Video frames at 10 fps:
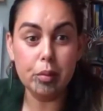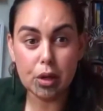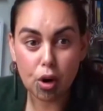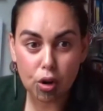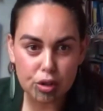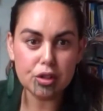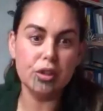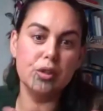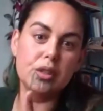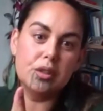beyond
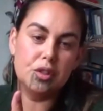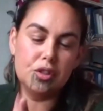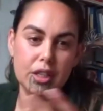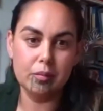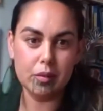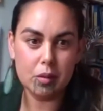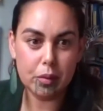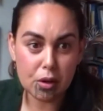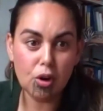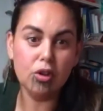those extremes,
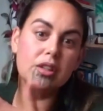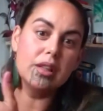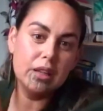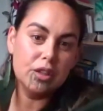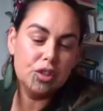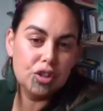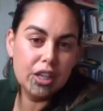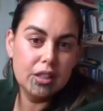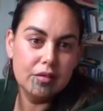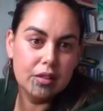beyond that
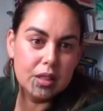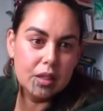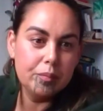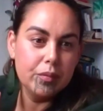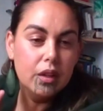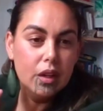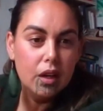extractivism?